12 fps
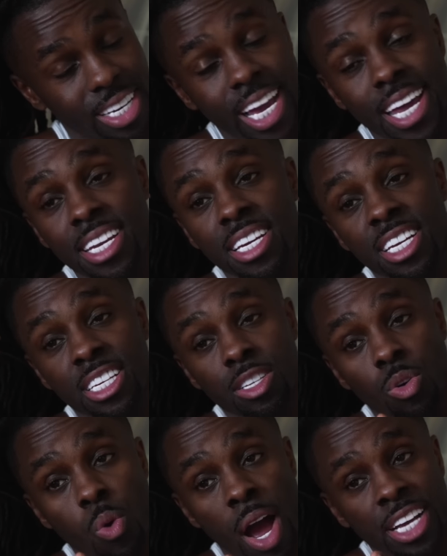Daddy need to
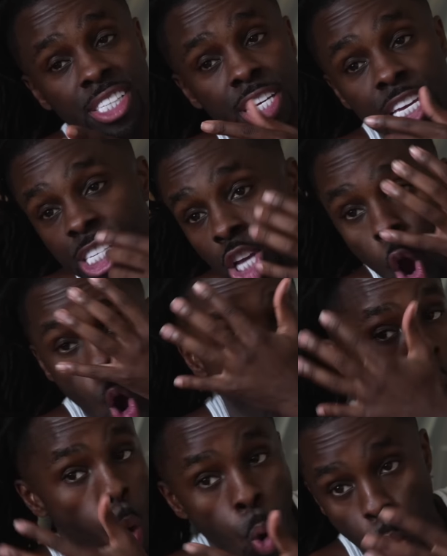wash his
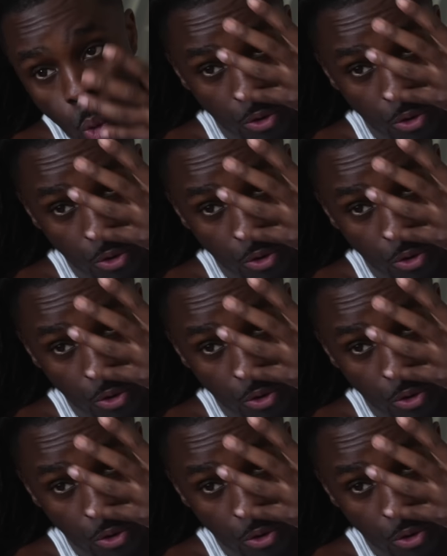whole